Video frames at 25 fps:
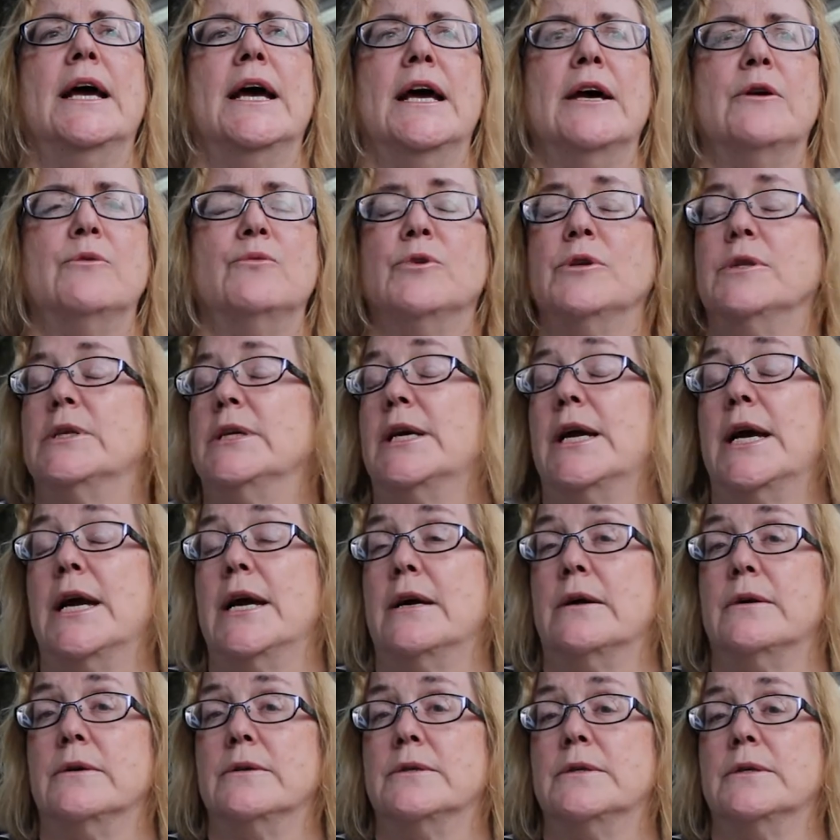and really
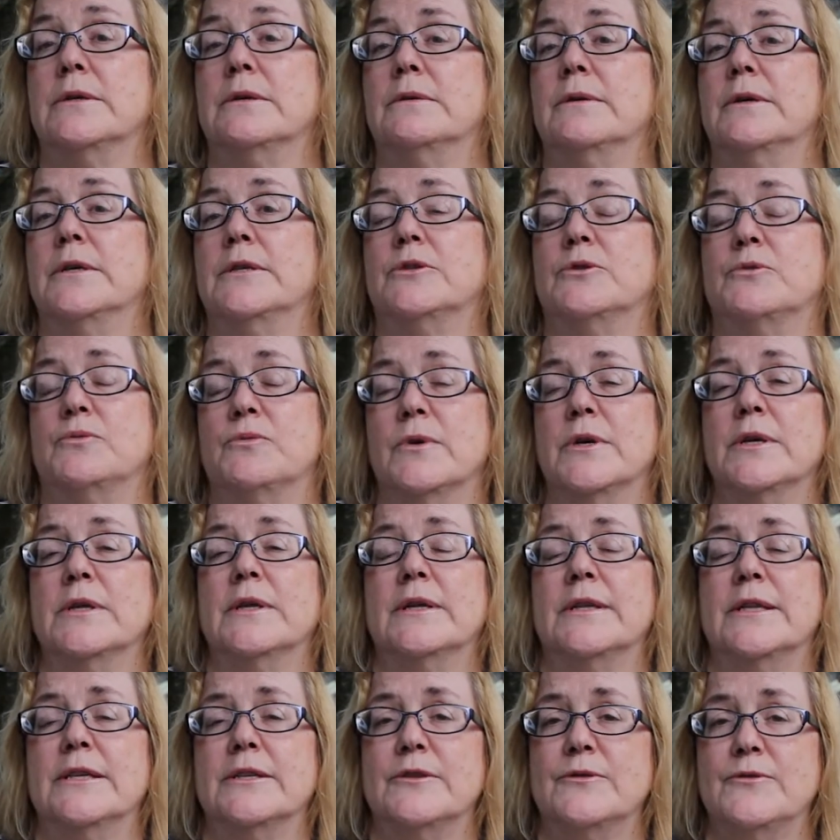cares. It's really
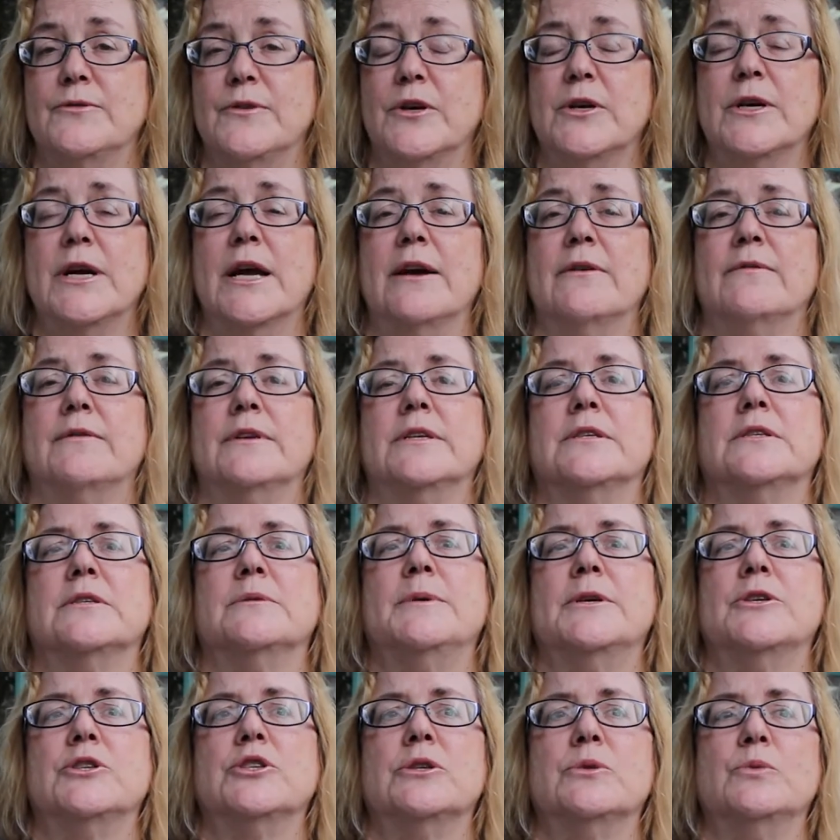it's very evident,
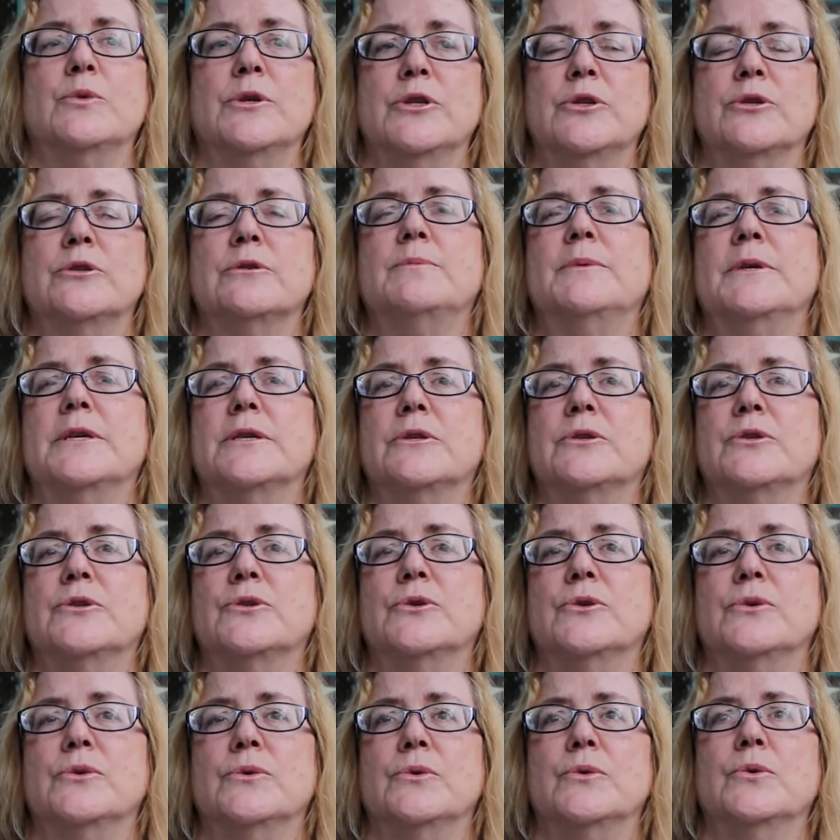especially when you speak
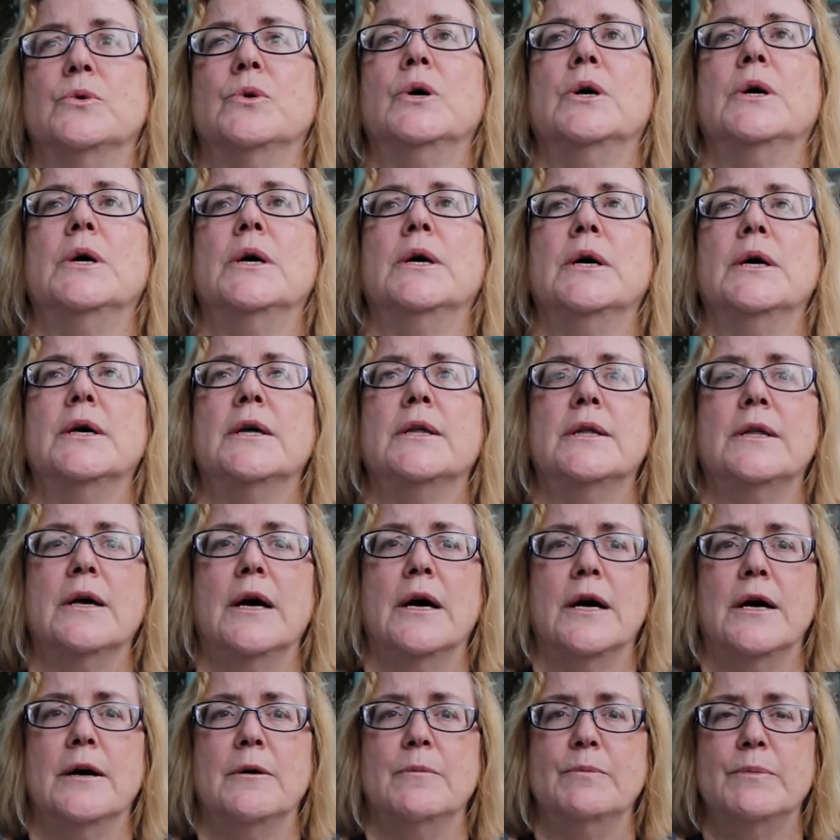to
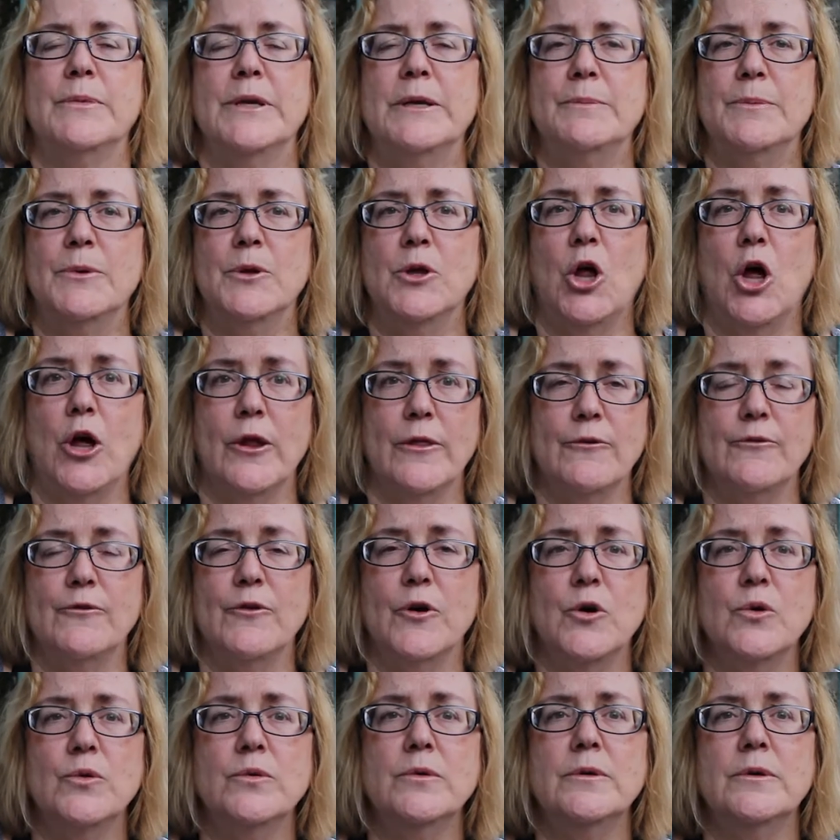um, people on the
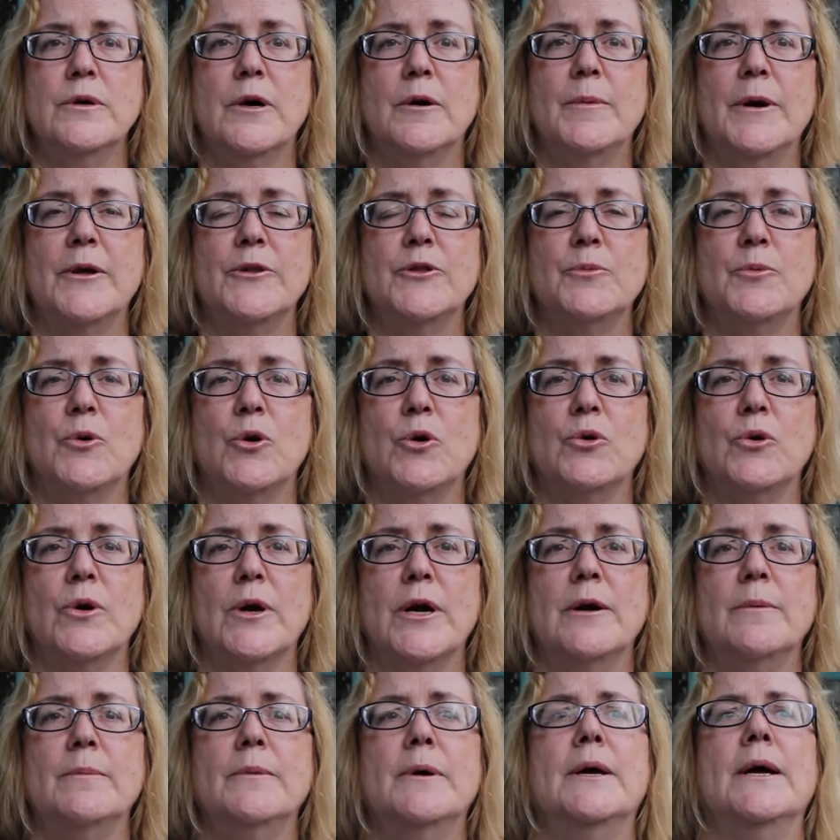phone about the
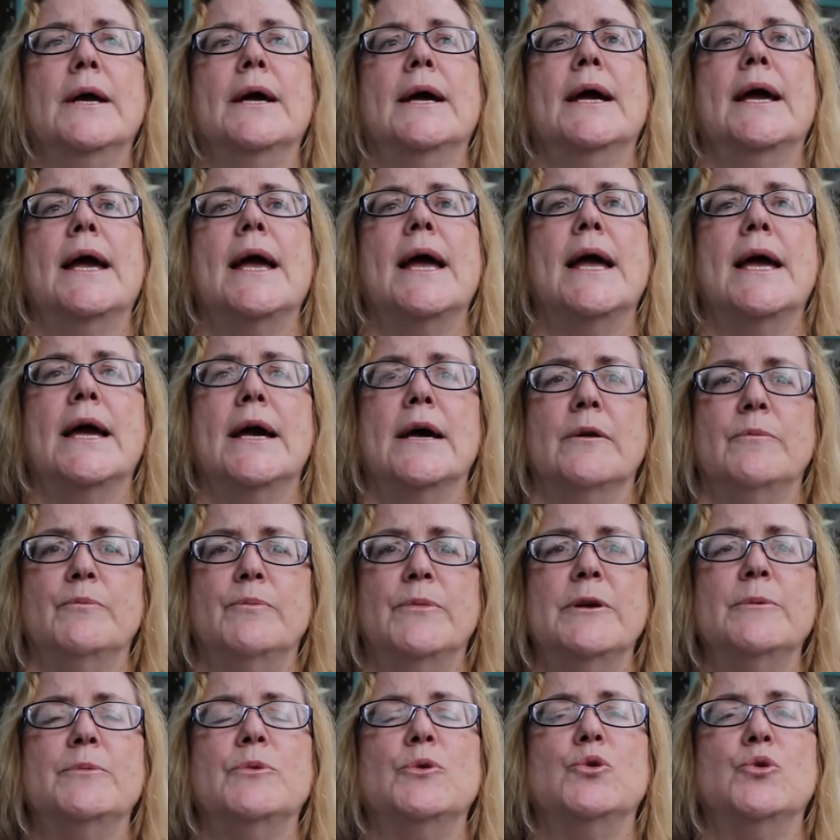program and
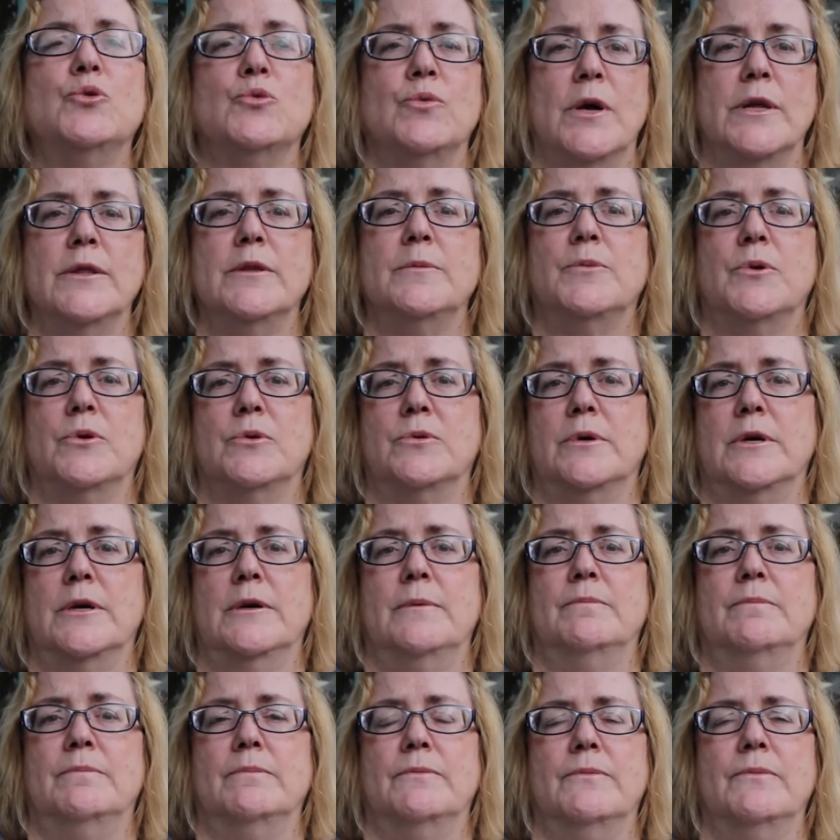people who run the
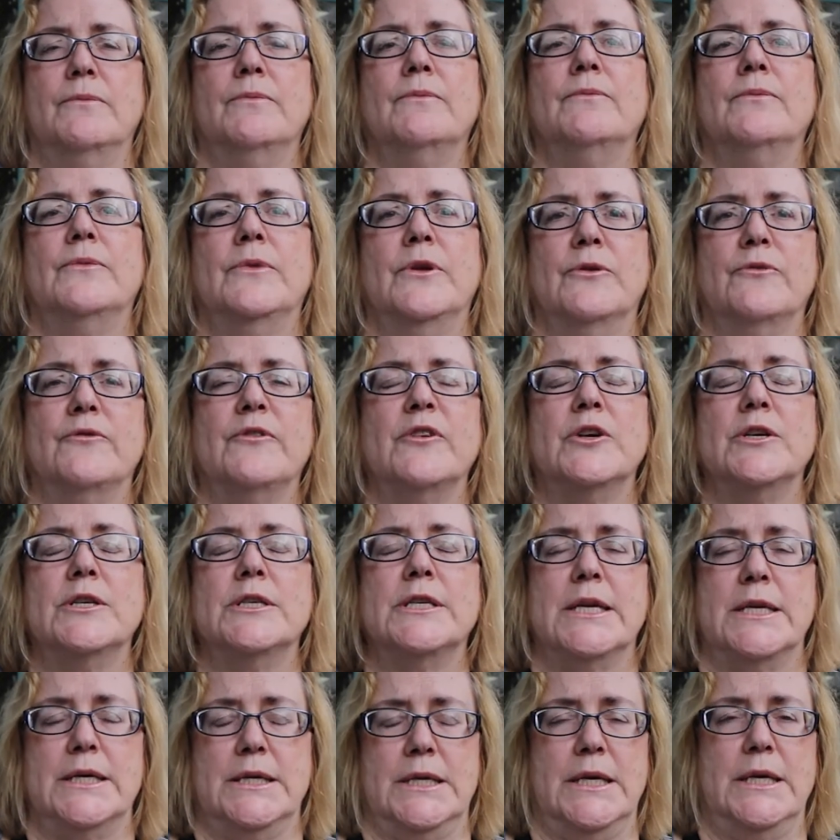program. They're very
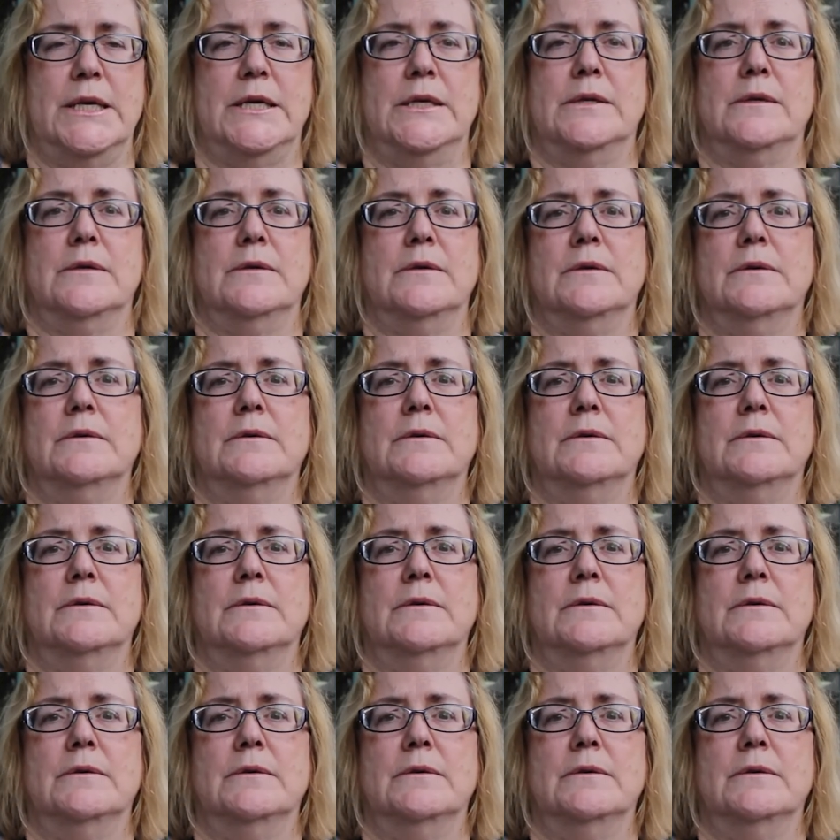dedicated.